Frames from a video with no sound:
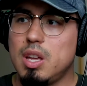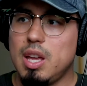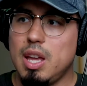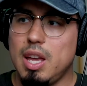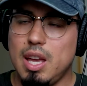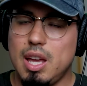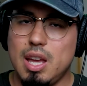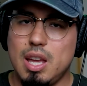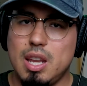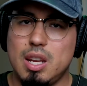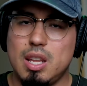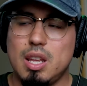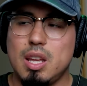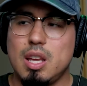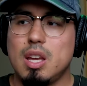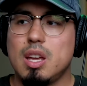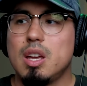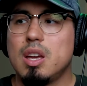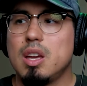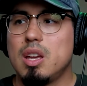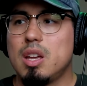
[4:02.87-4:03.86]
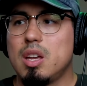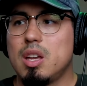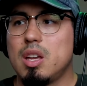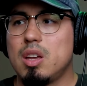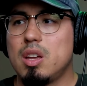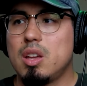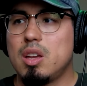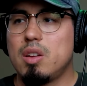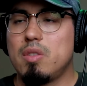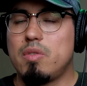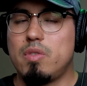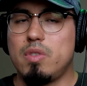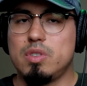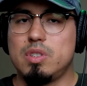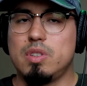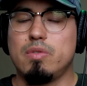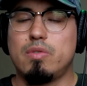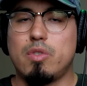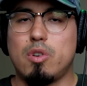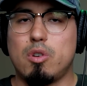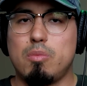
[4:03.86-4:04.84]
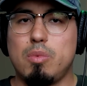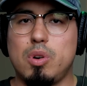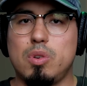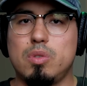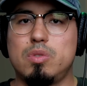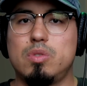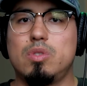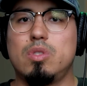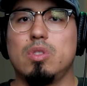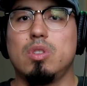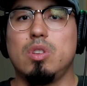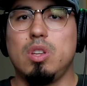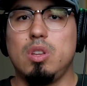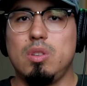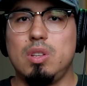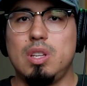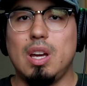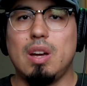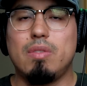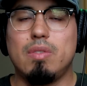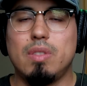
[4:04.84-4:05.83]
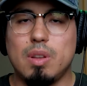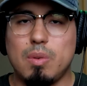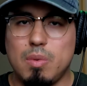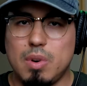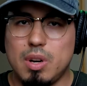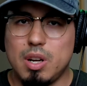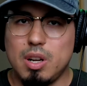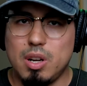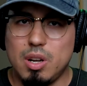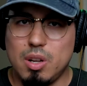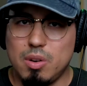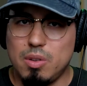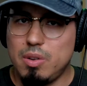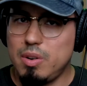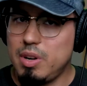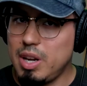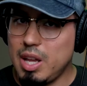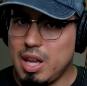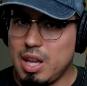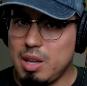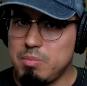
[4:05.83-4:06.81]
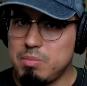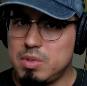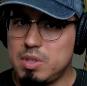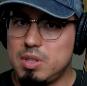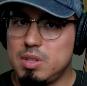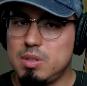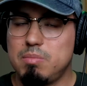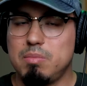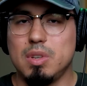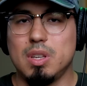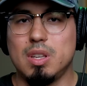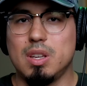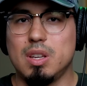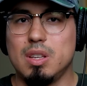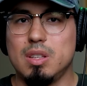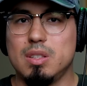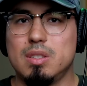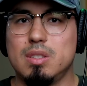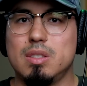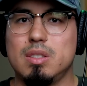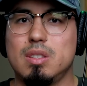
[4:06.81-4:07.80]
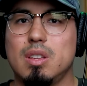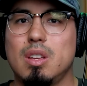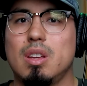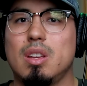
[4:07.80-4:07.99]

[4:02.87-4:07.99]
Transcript: And first and foremost, you definitely want to know their names, because